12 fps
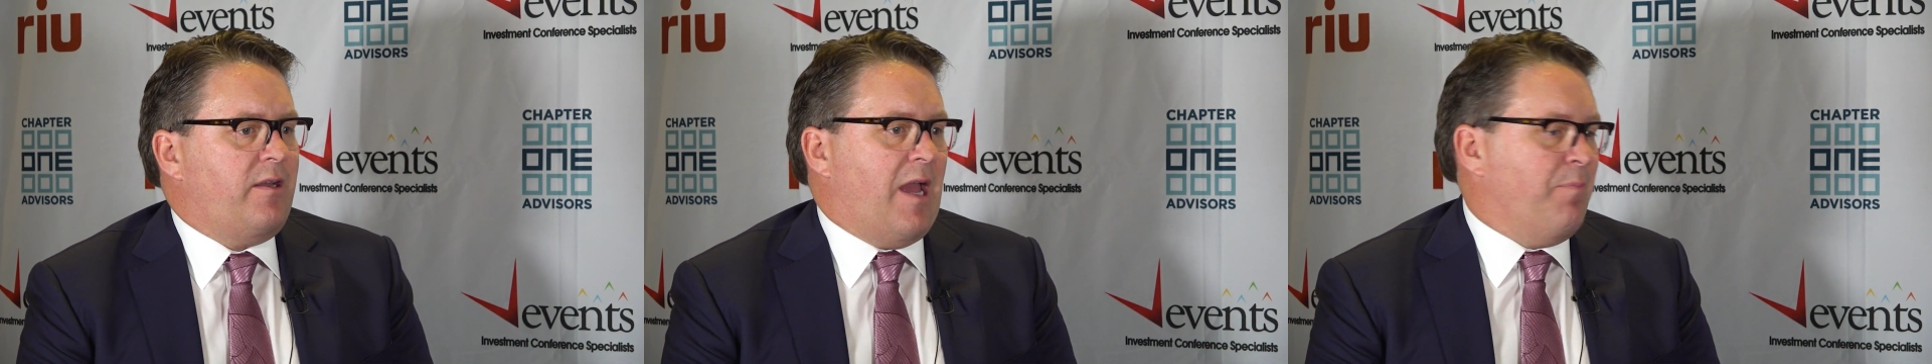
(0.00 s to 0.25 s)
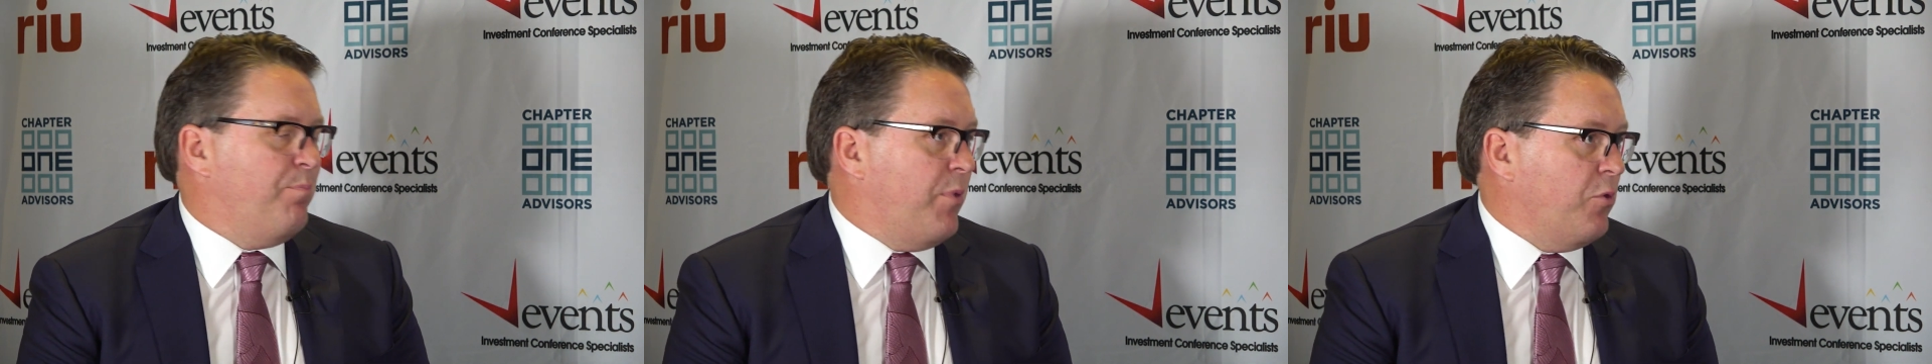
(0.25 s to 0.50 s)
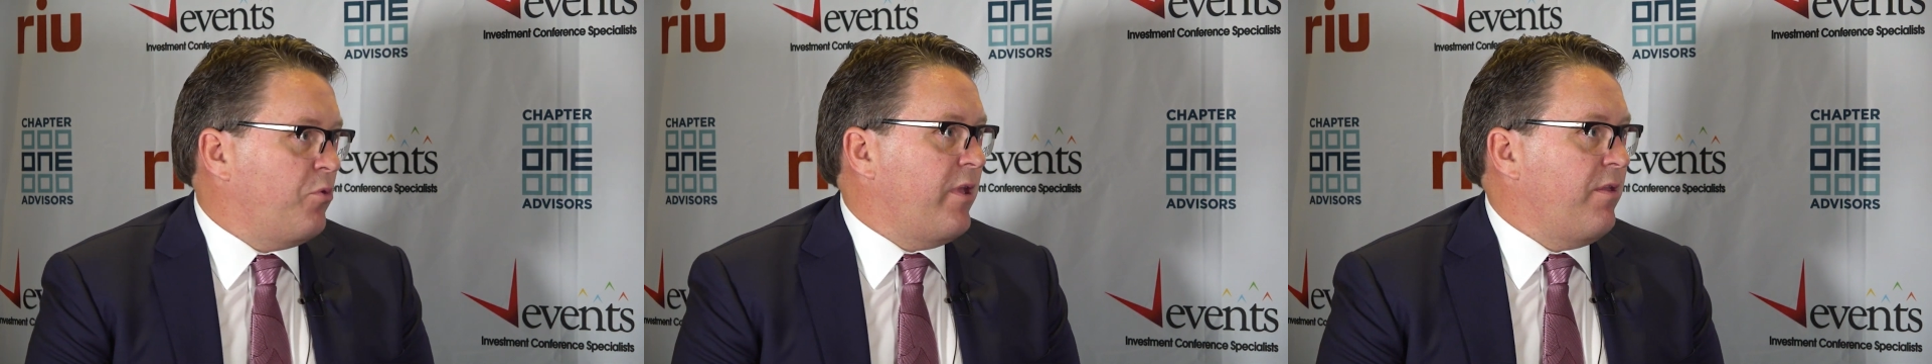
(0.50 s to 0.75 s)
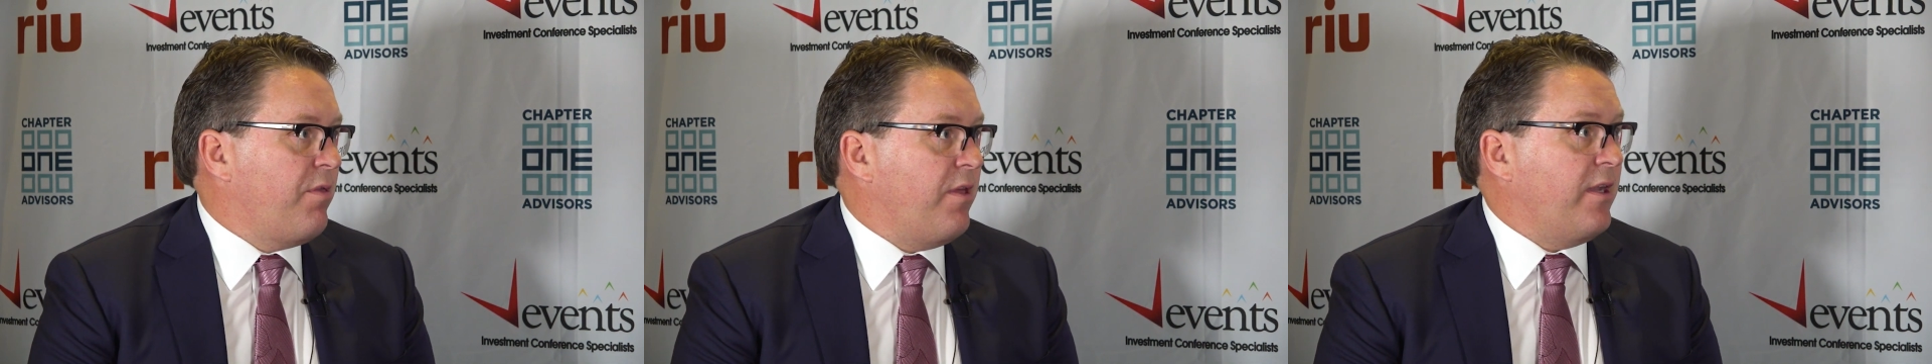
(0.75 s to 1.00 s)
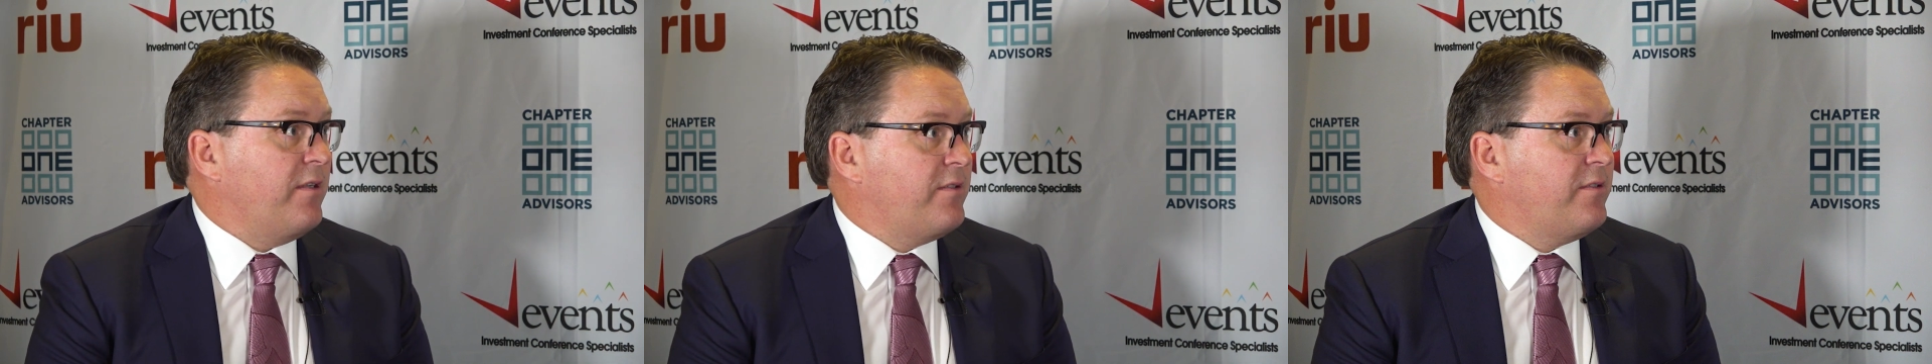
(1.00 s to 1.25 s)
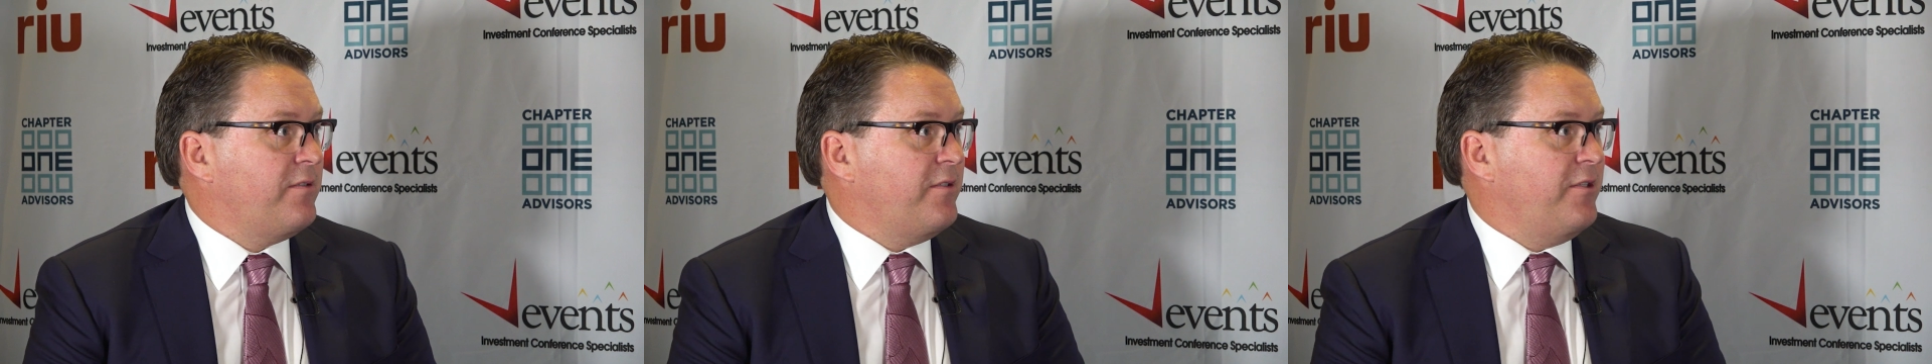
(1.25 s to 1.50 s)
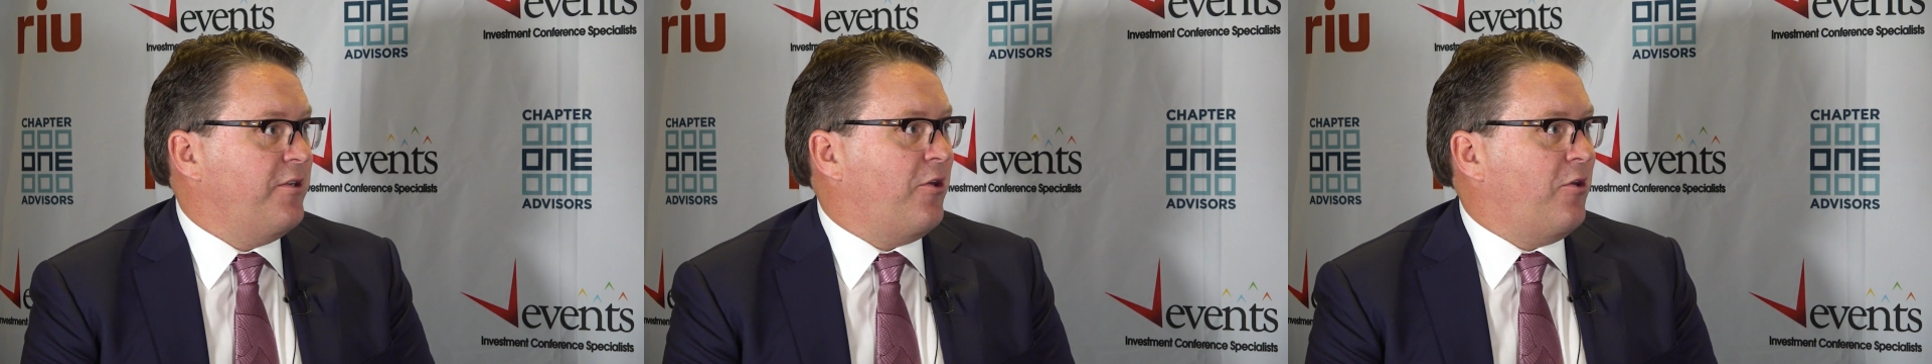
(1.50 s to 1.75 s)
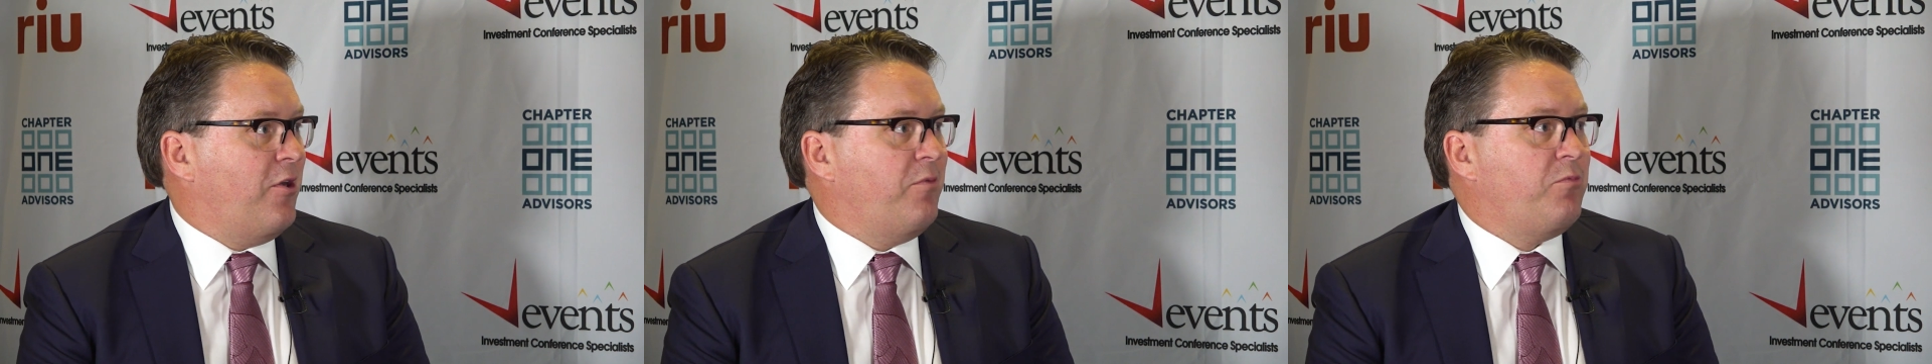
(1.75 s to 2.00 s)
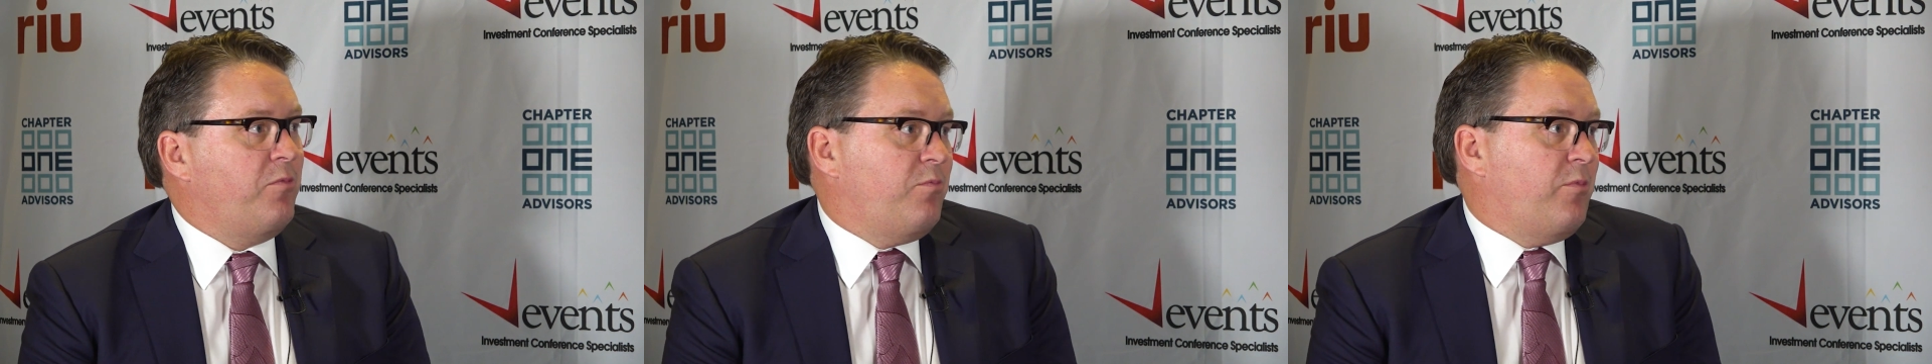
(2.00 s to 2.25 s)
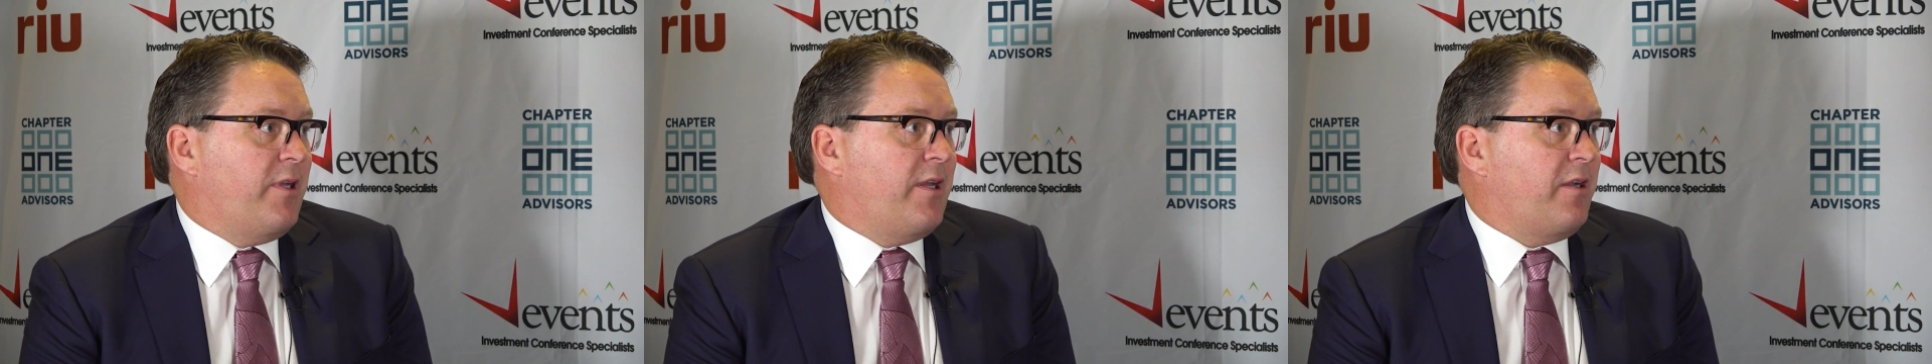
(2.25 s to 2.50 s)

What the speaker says: and building things. We